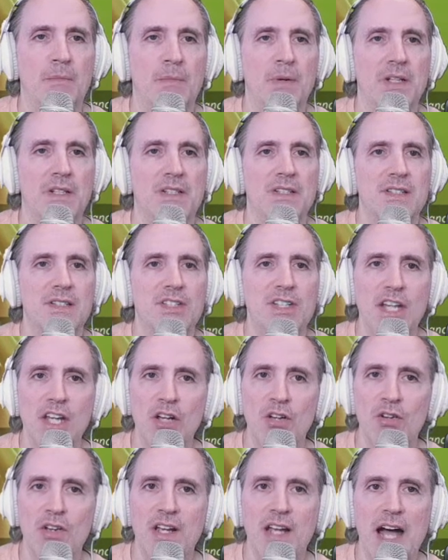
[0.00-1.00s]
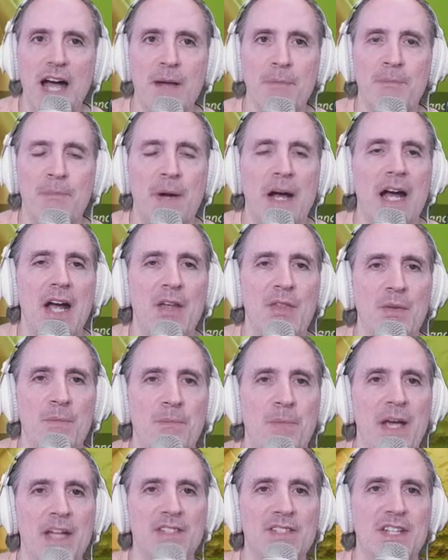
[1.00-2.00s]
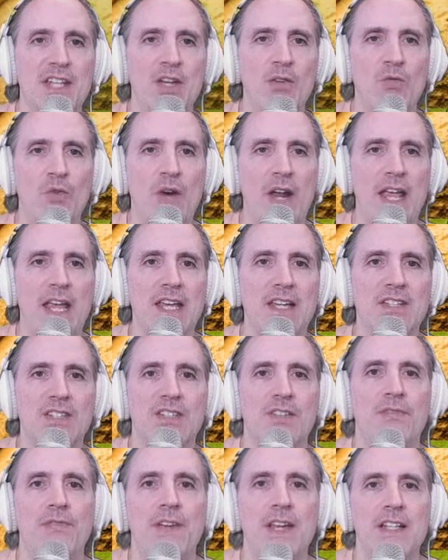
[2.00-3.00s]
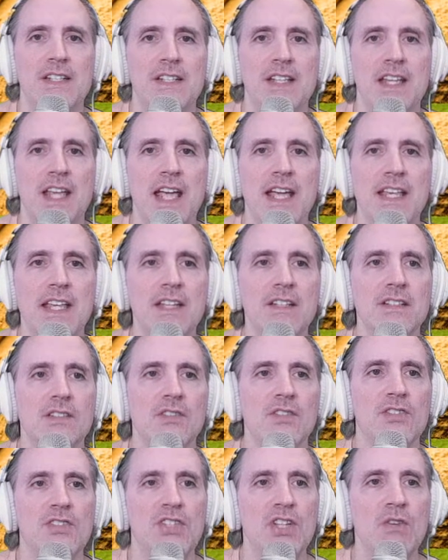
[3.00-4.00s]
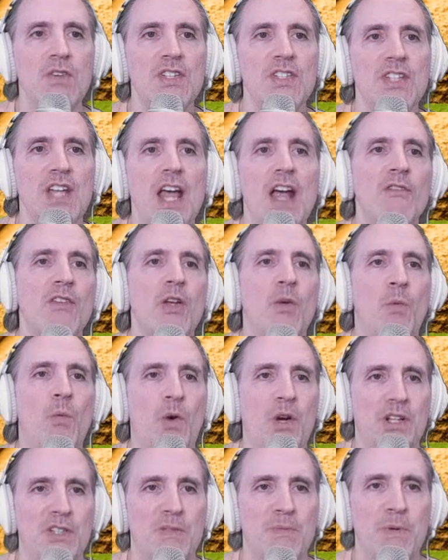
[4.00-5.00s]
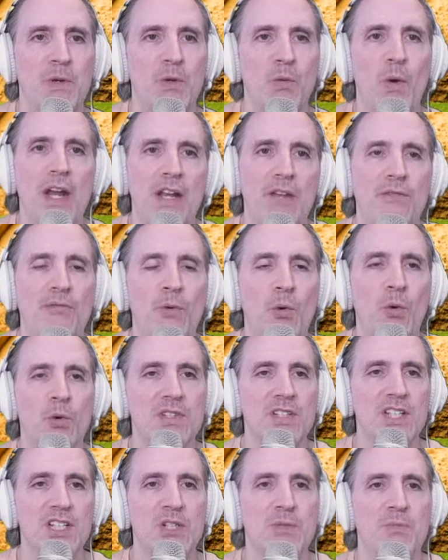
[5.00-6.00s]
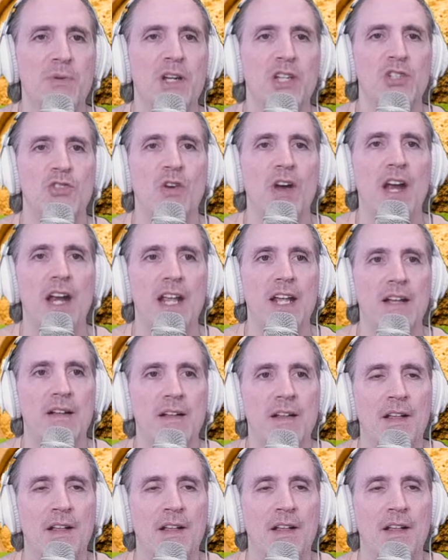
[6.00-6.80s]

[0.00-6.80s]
but still got by the pesky Rays to face the Yankees in the series everyone's been waiting for since spring training.